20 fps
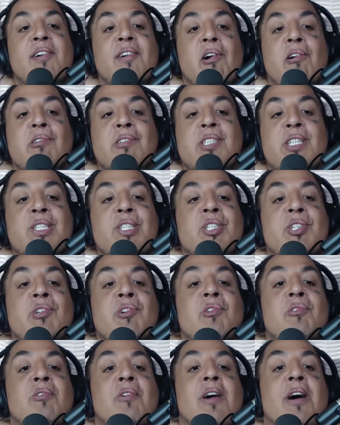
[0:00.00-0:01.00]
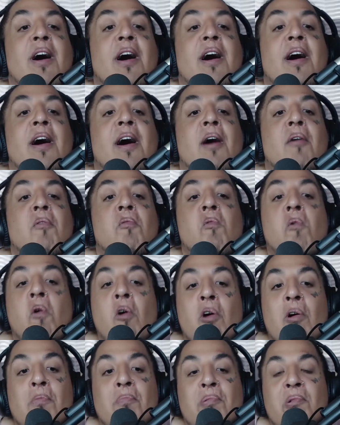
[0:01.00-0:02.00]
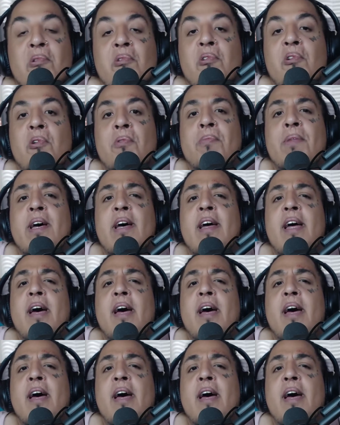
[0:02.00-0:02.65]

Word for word: goes into uh, a whirlpool...